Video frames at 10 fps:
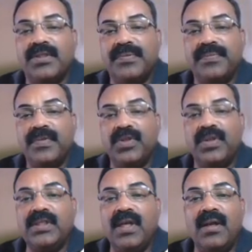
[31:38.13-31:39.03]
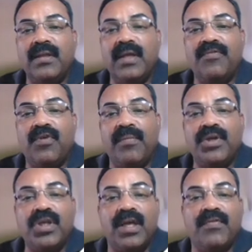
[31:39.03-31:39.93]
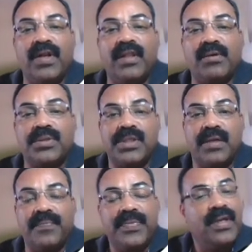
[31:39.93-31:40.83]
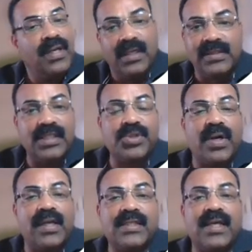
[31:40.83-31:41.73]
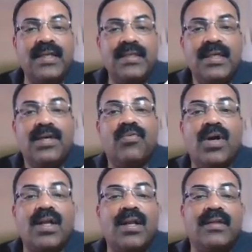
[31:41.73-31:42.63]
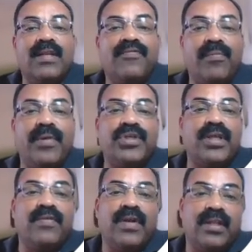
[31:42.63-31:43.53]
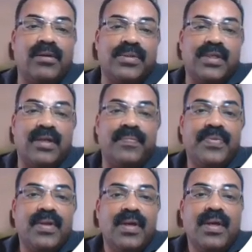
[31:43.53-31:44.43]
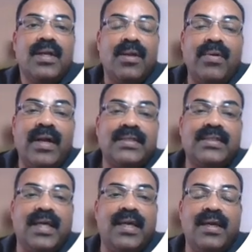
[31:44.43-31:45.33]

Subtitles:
So these all are the information given in the question. Just to understand what all are the information given in the question. Now let us see.